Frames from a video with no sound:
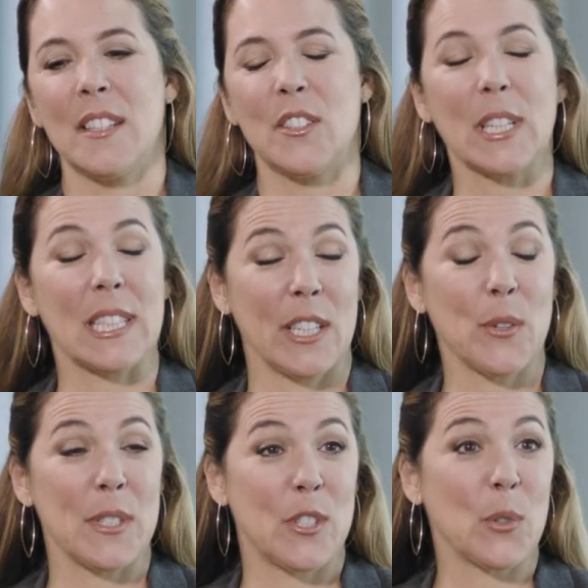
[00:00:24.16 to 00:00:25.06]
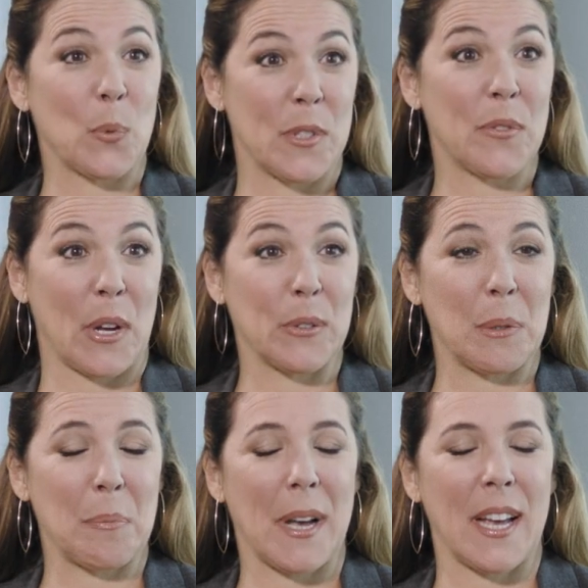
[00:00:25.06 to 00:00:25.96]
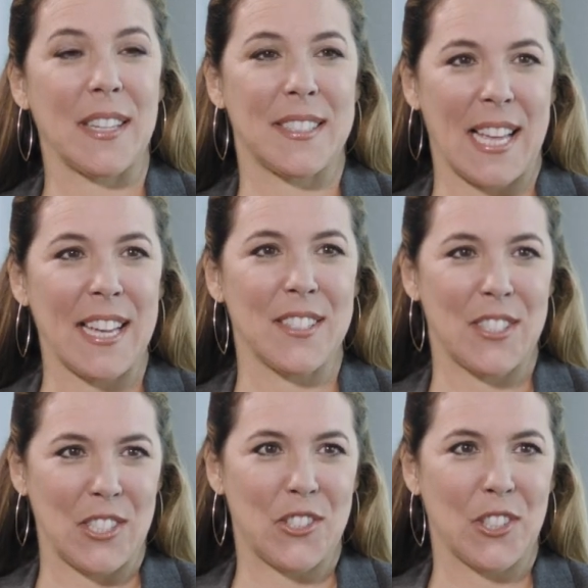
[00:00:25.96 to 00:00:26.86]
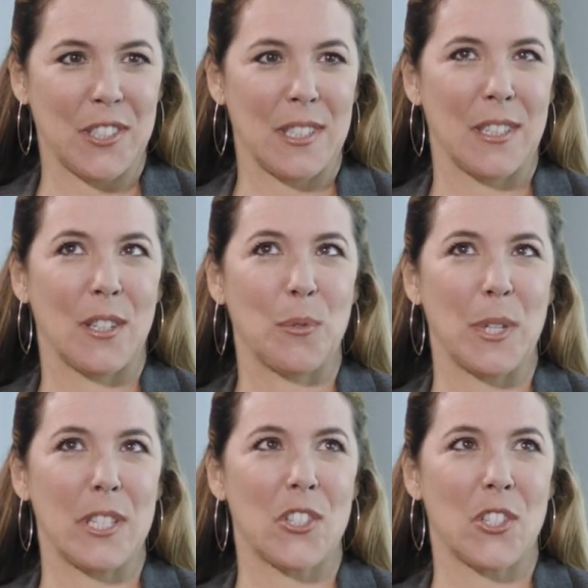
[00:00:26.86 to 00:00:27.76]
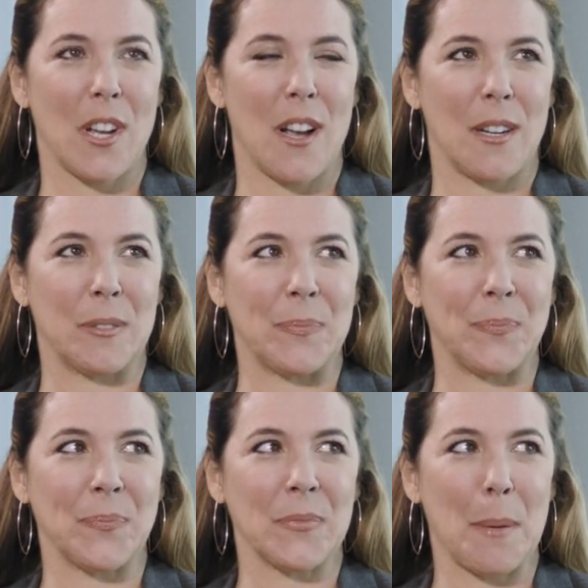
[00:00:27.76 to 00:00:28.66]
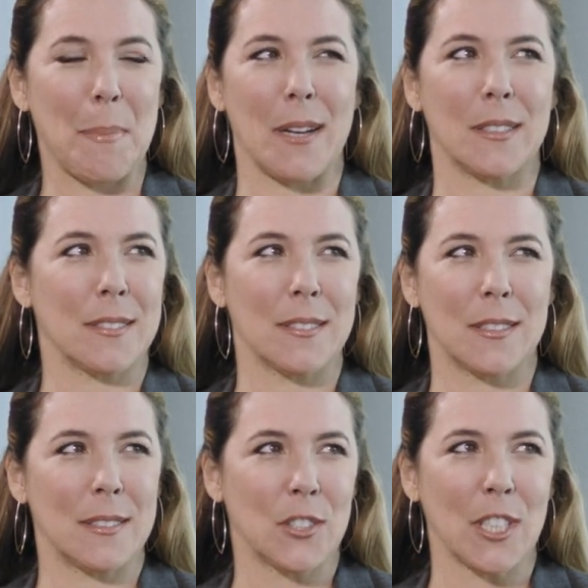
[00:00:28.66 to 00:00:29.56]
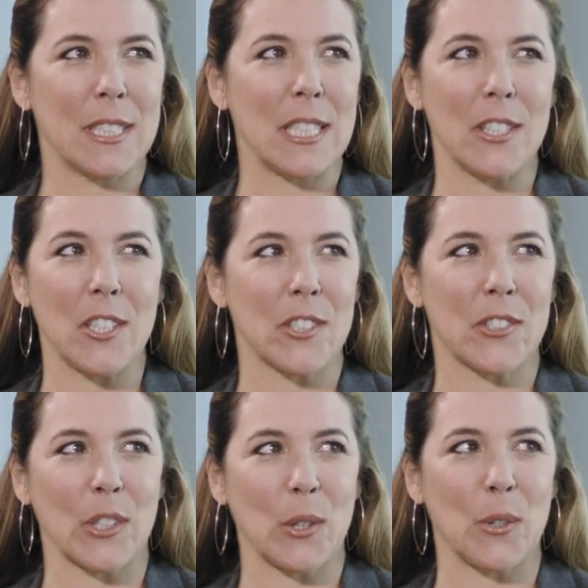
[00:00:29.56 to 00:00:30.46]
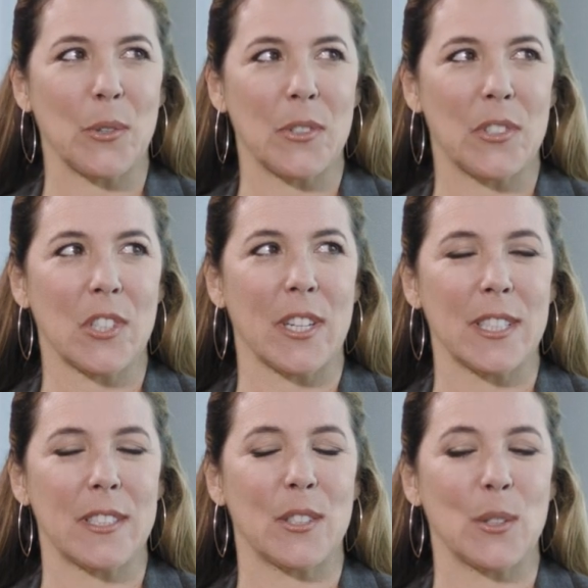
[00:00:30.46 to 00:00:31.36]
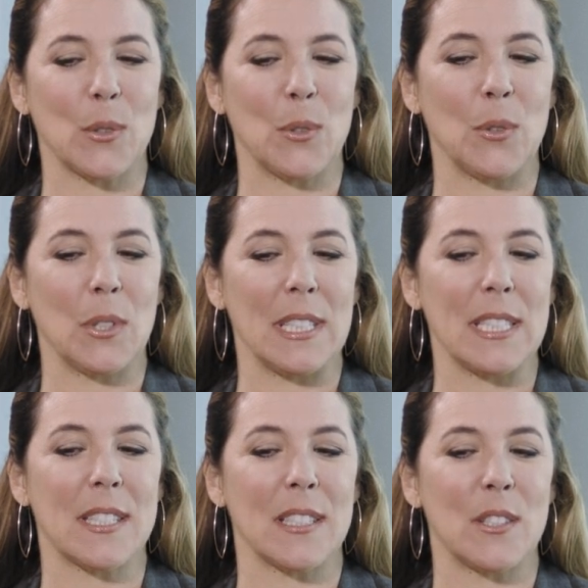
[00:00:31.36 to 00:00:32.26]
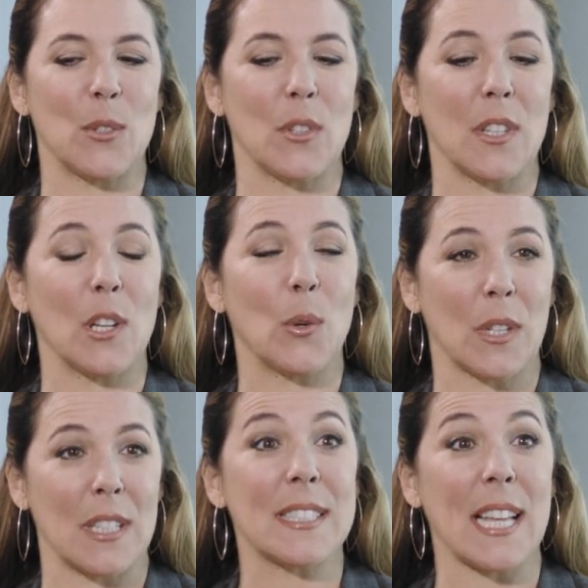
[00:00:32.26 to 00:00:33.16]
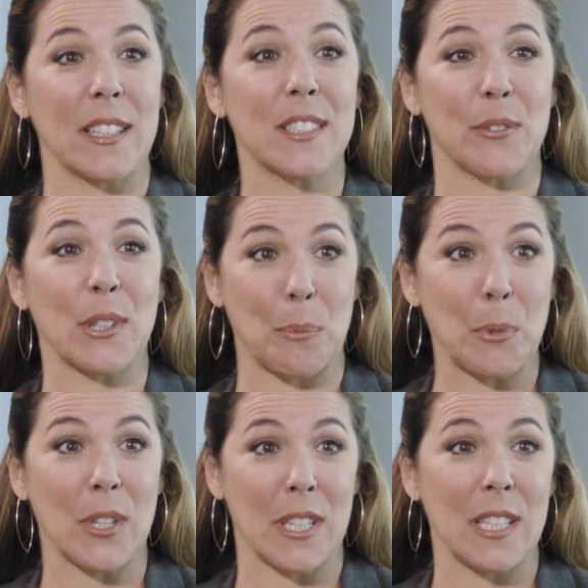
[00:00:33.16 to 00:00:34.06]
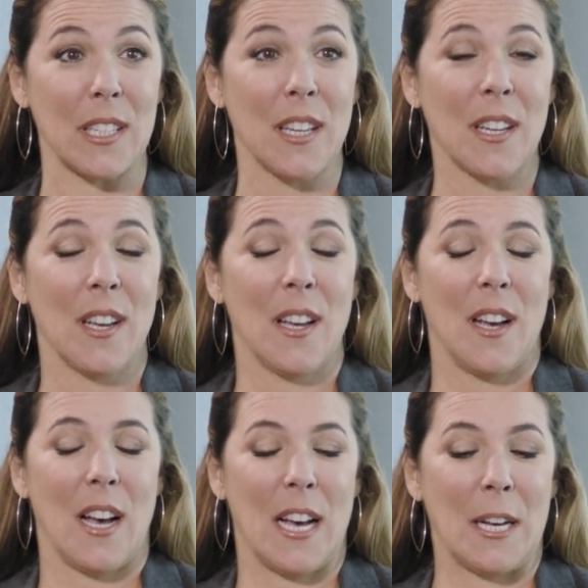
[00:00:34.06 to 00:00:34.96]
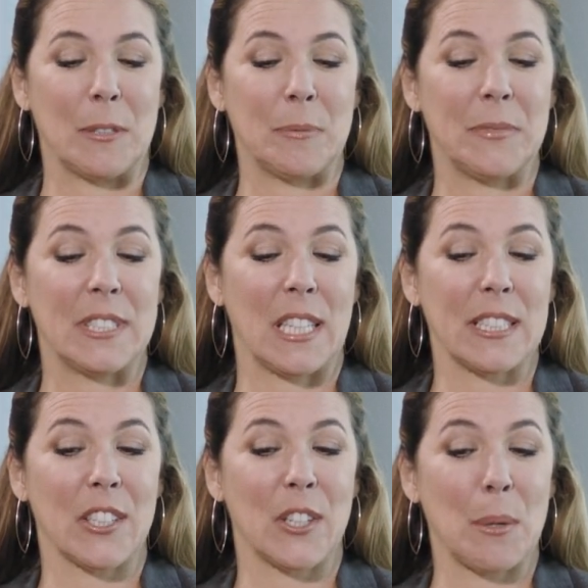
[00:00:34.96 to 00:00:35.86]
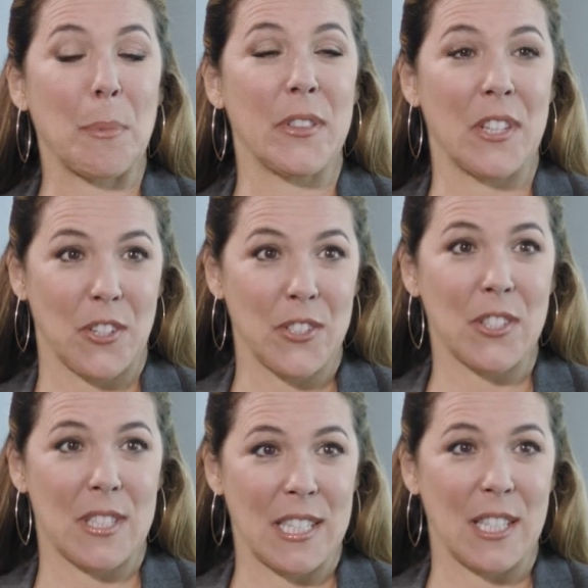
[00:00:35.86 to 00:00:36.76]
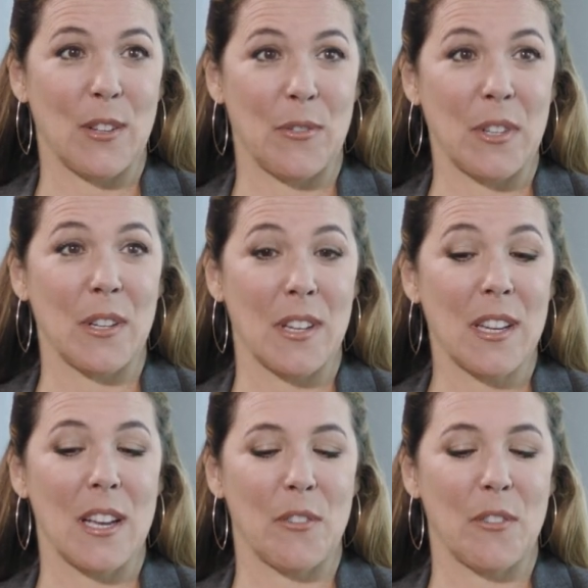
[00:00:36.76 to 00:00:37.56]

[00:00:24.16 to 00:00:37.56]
So, the CLEO Institute was founded by a science teacher, which about 13 years ago, started to listen to the local scientific community telling her about the urgency of the